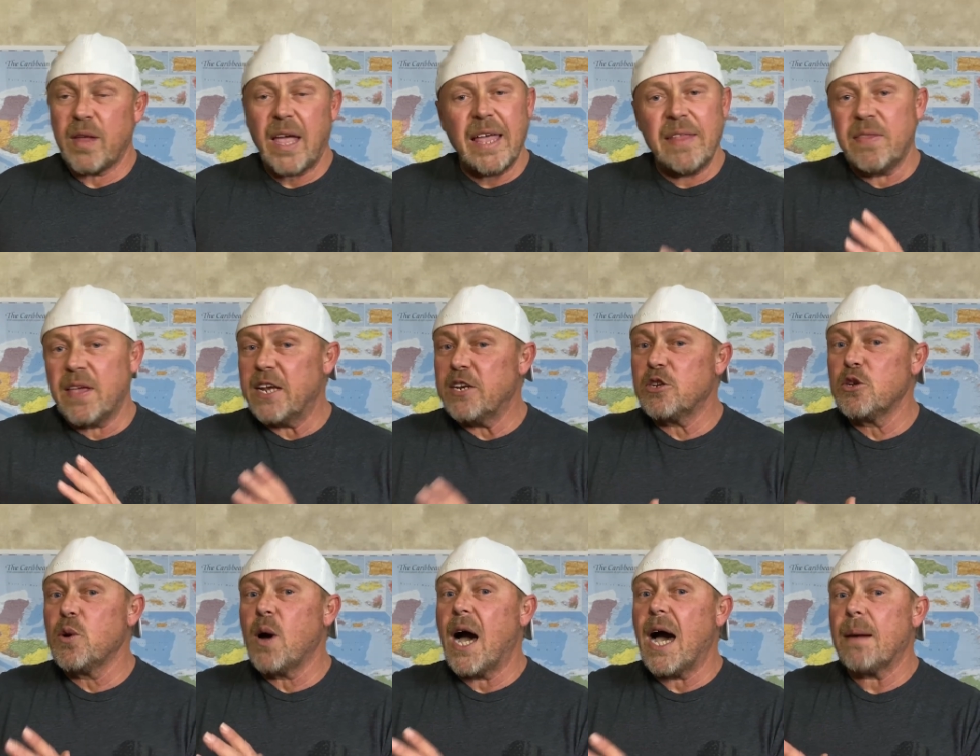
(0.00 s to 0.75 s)
and they
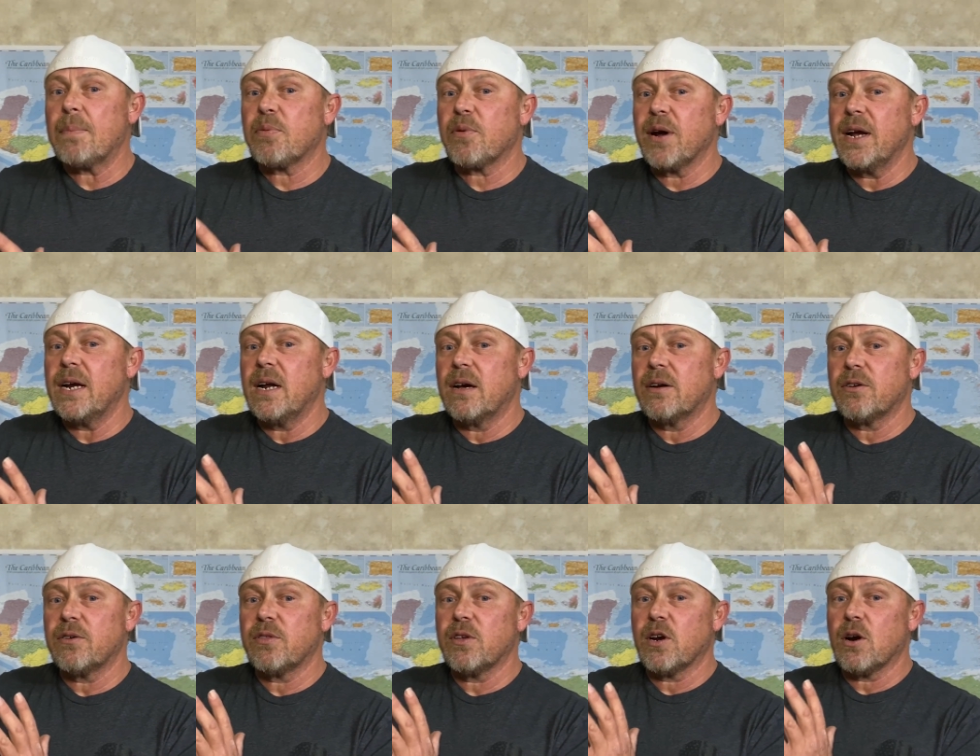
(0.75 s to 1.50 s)
do operate
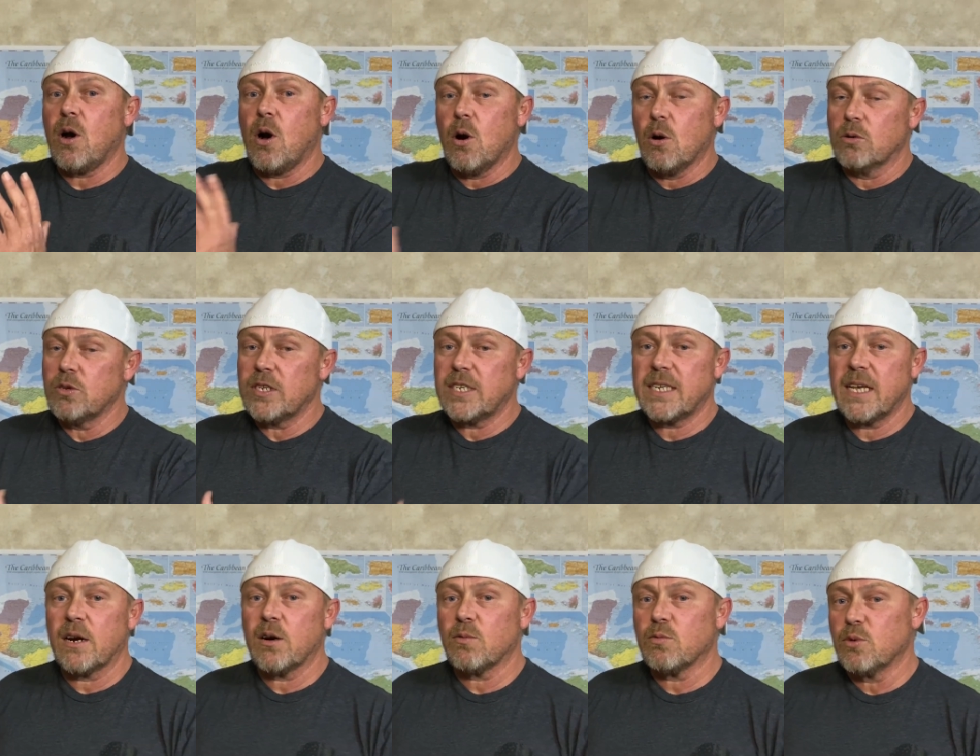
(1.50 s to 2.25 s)
under their own
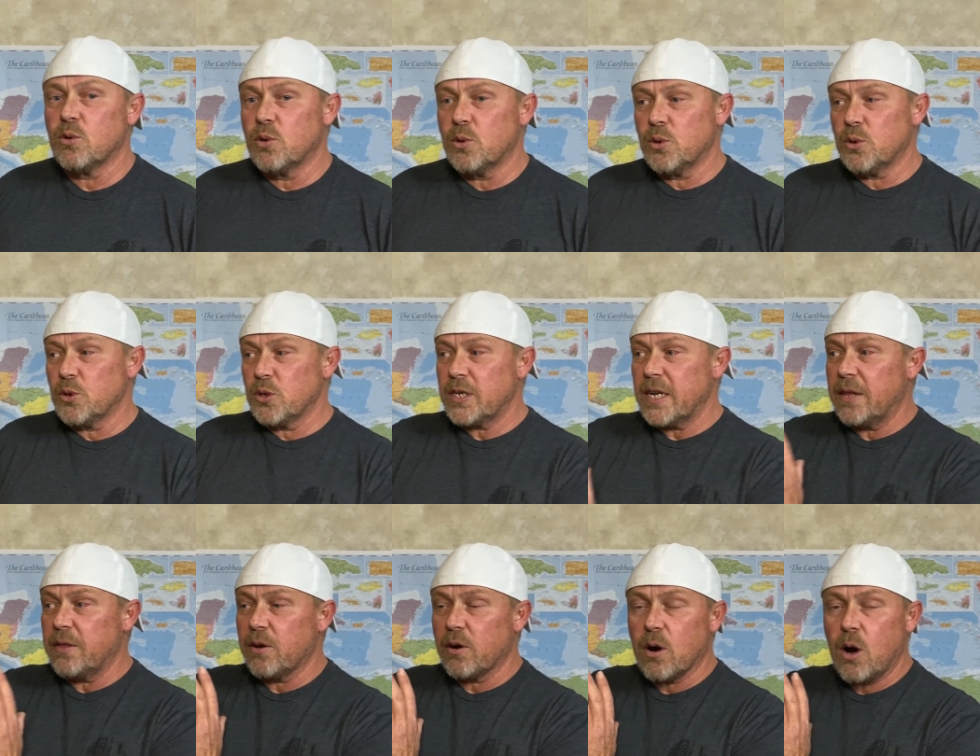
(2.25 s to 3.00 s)
set of rules
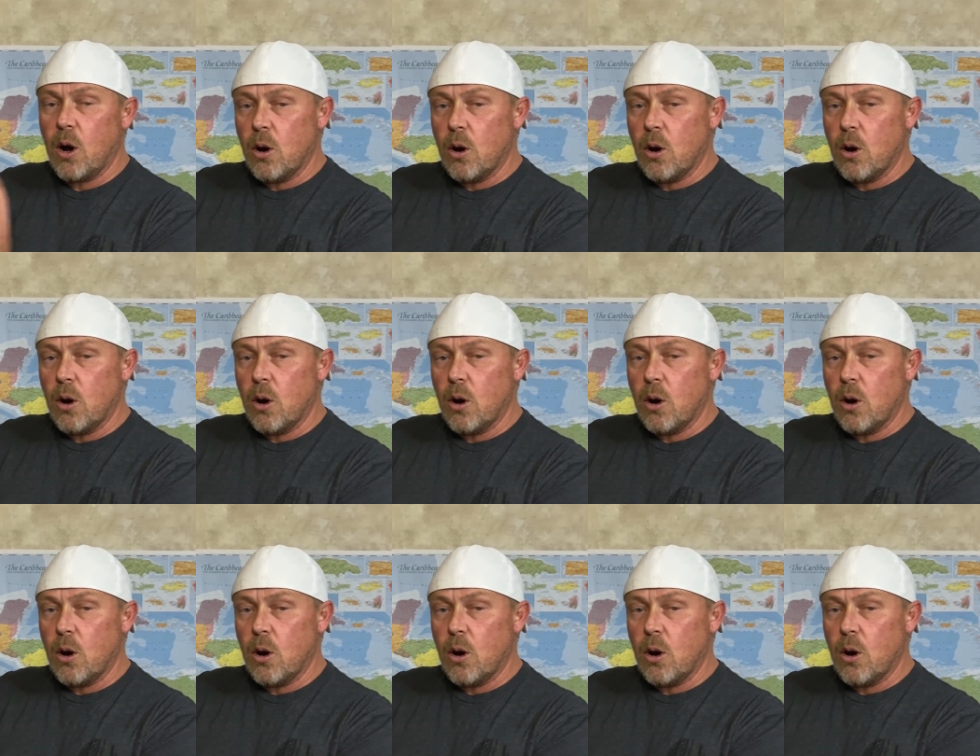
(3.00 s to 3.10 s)
and their